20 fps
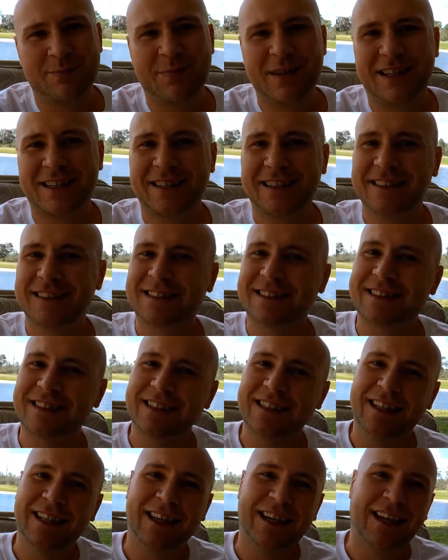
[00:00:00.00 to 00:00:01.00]

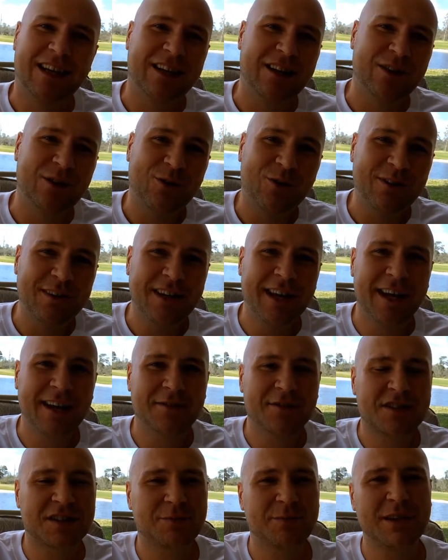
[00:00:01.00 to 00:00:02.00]
because
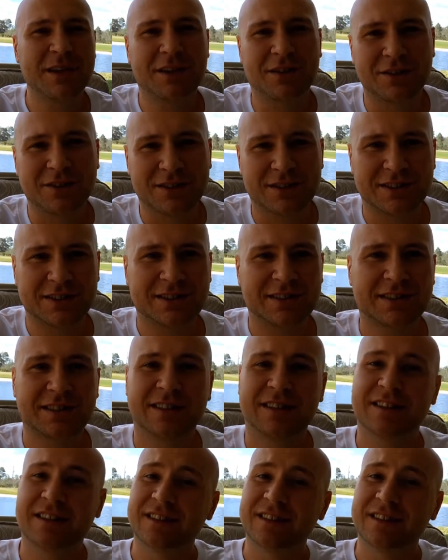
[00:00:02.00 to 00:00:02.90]
non-native speakers,